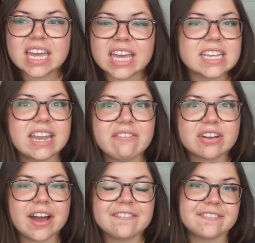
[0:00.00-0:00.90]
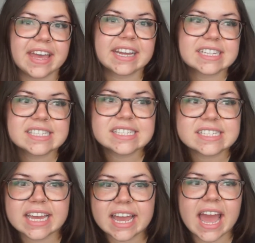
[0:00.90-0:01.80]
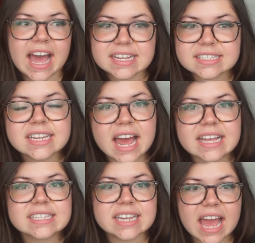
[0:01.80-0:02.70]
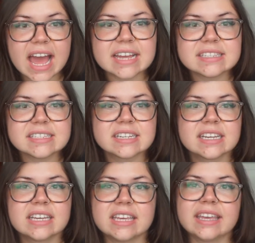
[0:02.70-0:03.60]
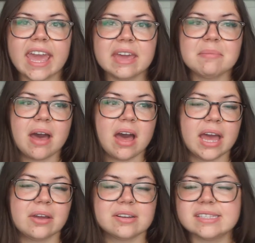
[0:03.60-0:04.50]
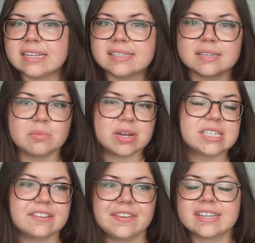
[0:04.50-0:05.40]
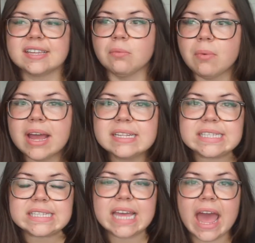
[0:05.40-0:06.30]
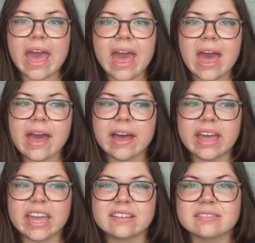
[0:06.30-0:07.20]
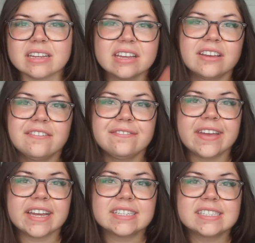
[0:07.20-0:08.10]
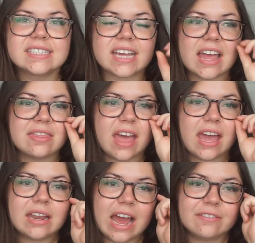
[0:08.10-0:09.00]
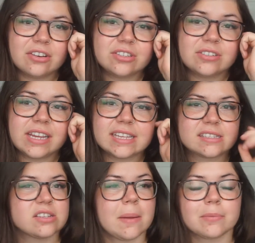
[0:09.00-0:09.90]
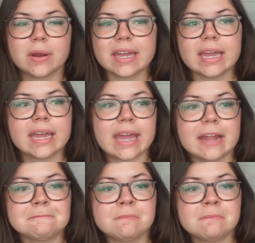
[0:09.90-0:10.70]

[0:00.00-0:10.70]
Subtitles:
It never got fixed. Like, I asked and asked and asked. He came by or sent someone to fix it once. It fixed, and then after 2 days it stopped working again.